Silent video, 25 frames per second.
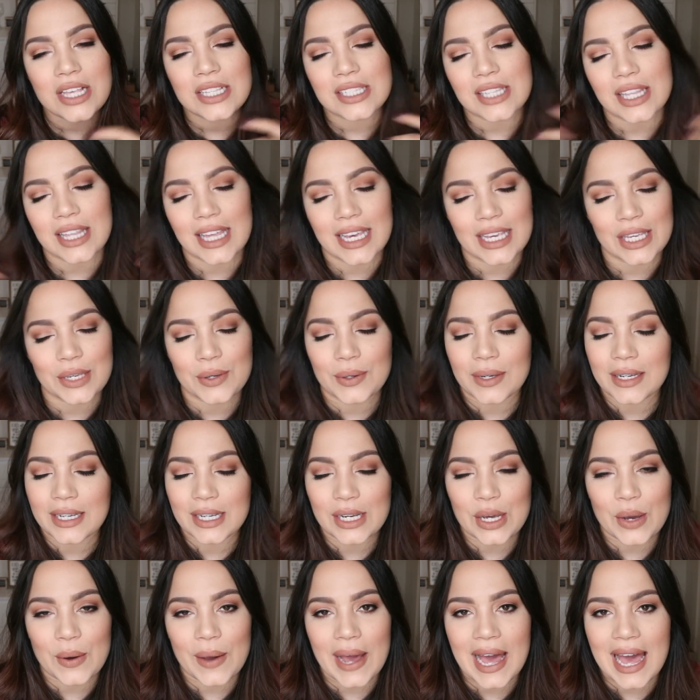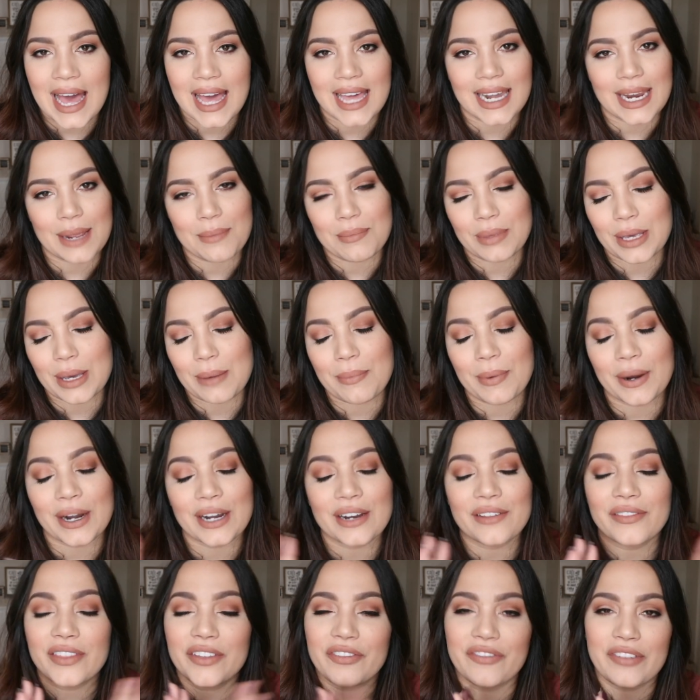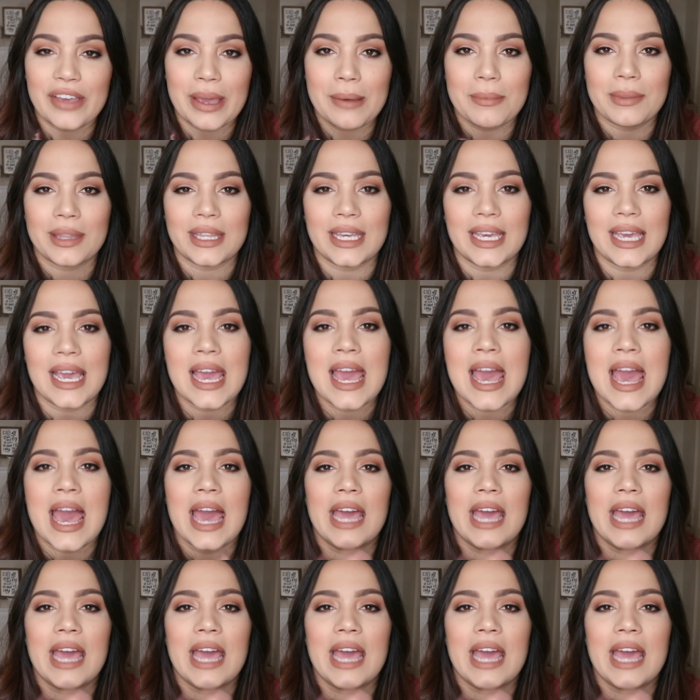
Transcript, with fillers: so that you can go ahead and be a part of the family.